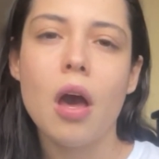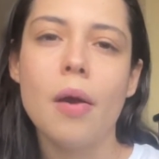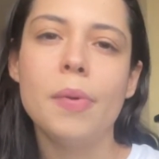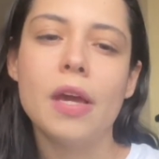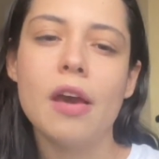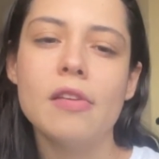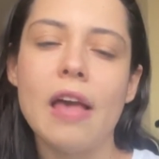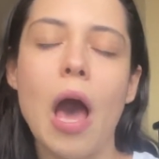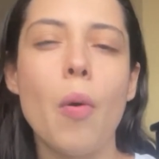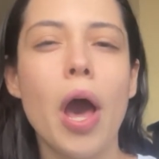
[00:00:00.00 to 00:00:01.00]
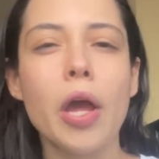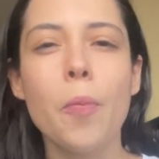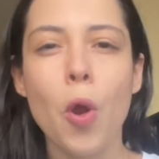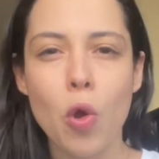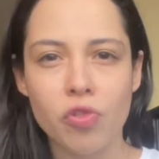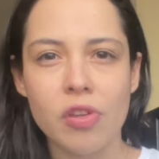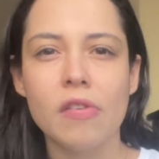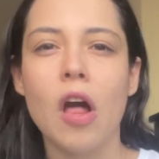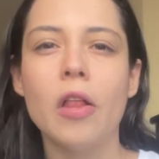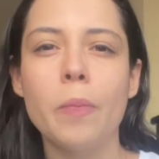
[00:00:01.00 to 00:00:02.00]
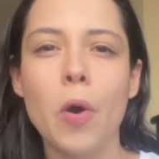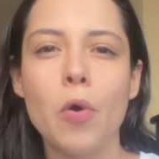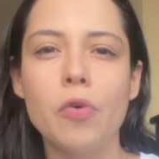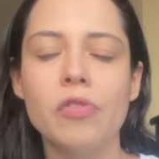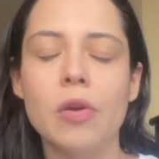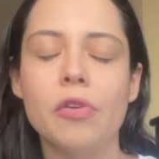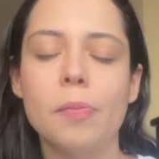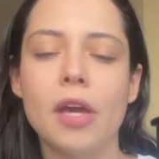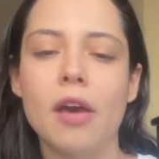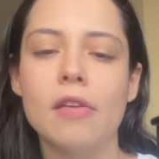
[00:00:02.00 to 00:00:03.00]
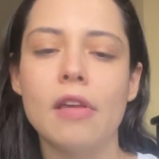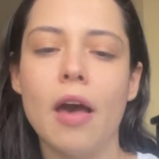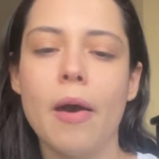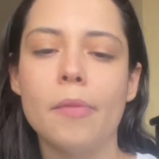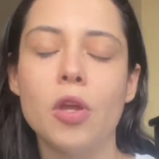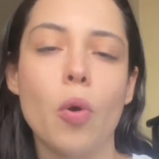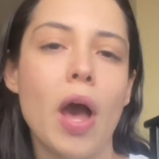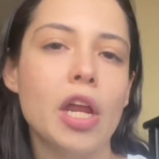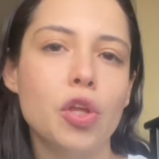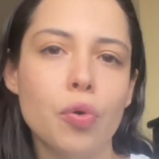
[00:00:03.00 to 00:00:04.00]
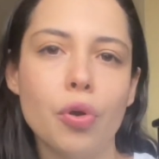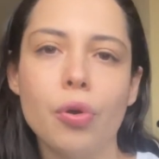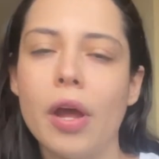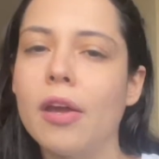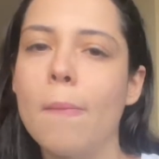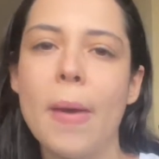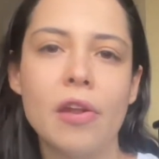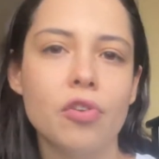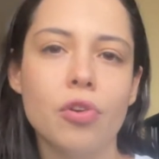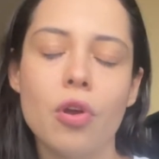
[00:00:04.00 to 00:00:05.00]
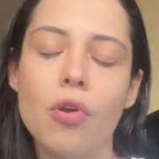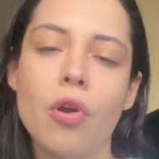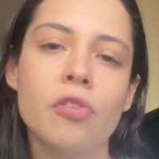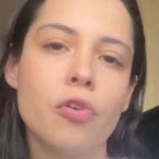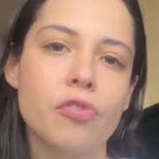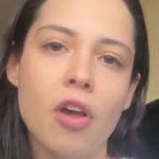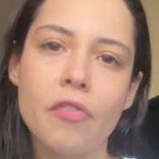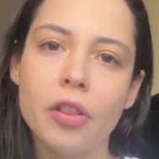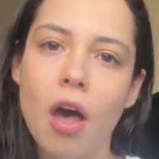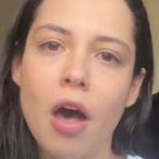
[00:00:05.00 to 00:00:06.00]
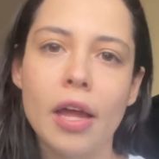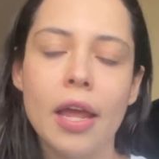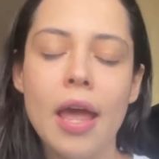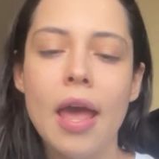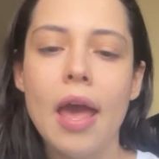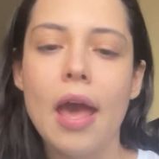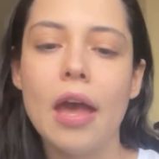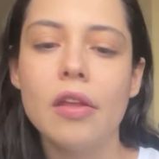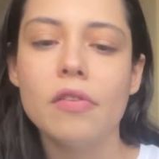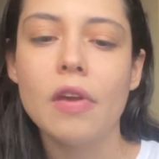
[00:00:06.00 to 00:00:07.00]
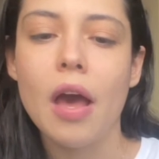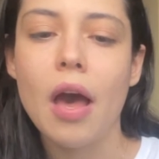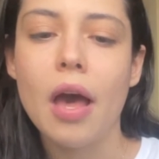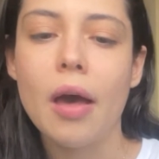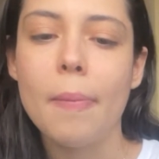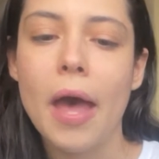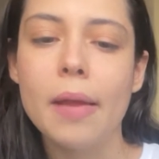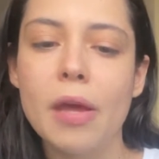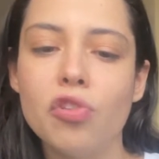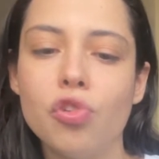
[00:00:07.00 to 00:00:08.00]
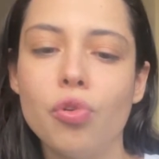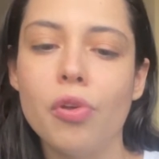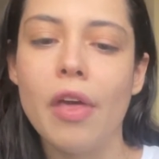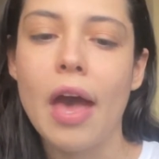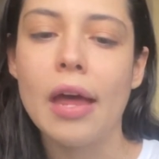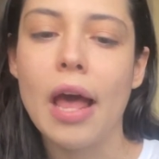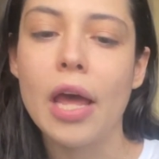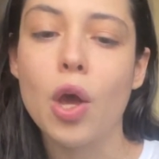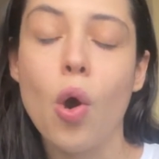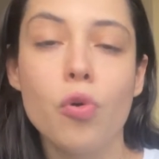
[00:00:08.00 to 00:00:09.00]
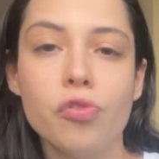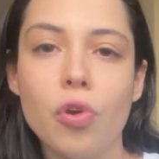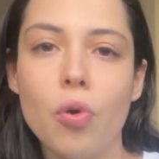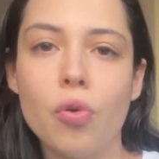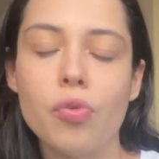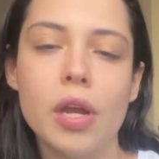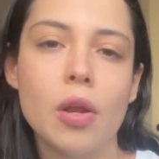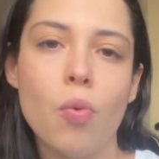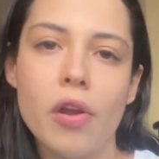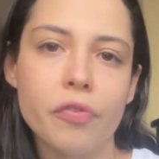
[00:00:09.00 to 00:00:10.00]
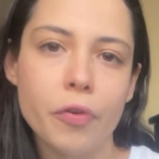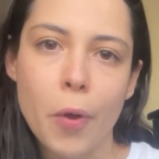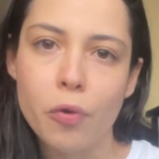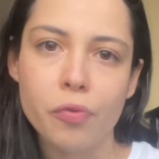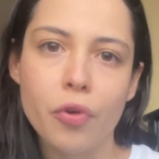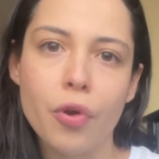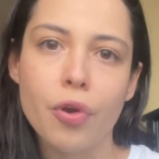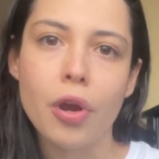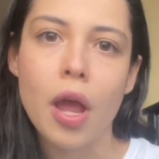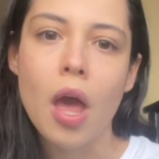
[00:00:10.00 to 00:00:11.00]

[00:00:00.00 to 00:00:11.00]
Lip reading: because how I approached this call post, it was because I knew her, I commented her on her stuff a lot, and I made sure that I also create a wonderful post for her,